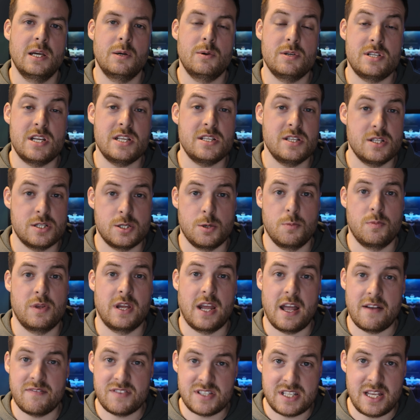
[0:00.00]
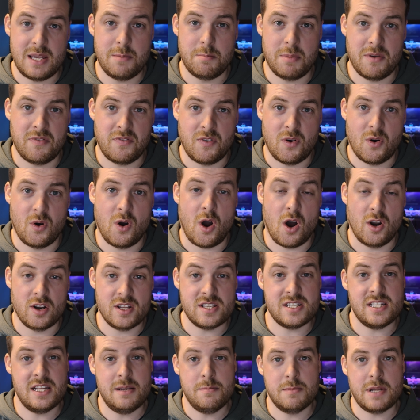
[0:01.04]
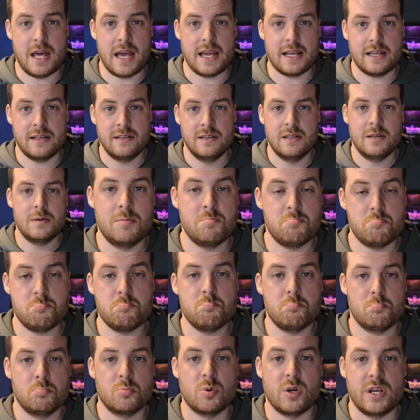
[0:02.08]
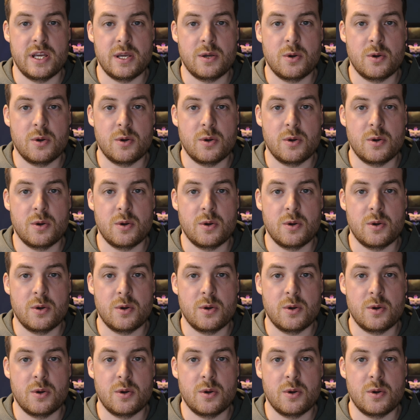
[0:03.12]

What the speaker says: which isn't something I've seen before on a Steam Deck. Pretty